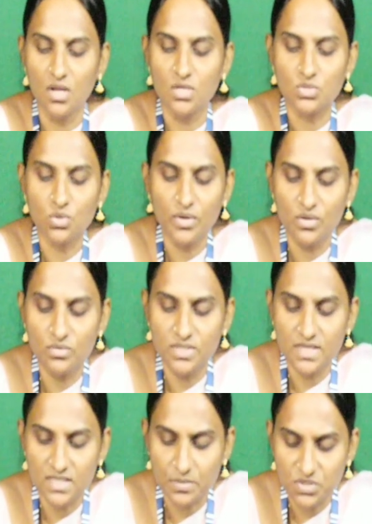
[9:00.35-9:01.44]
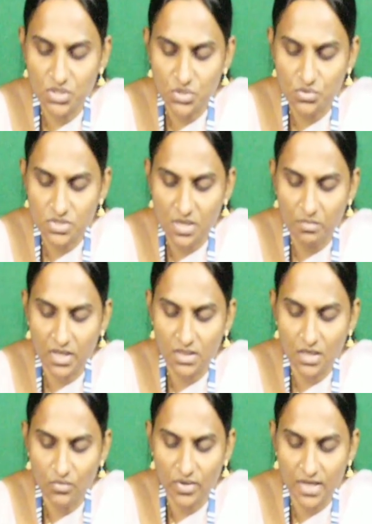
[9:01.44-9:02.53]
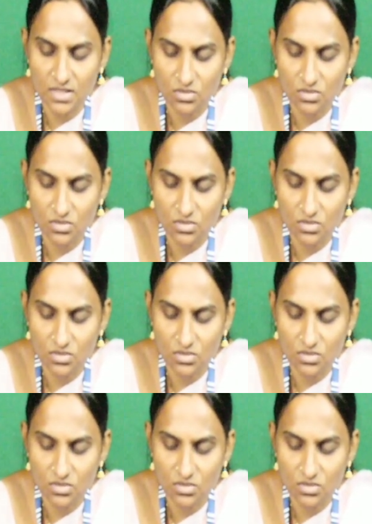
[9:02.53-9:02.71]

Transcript: So using substitution method we can